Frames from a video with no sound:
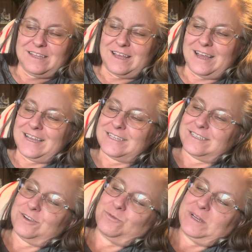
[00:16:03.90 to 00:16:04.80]
I guess
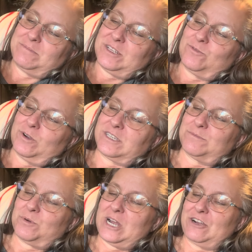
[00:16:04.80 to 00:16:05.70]
they're whips, they're works in
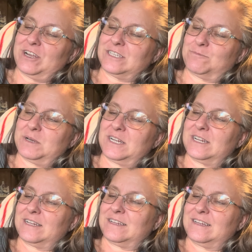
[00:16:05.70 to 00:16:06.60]
progress, but
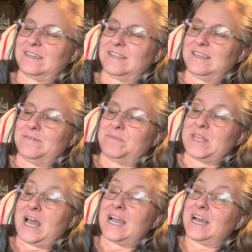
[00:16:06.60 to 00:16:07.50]

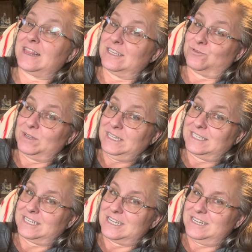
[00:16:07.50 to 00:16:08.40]
I got this week's
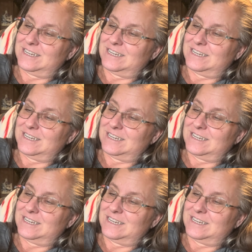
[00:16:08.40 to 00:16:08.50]
done.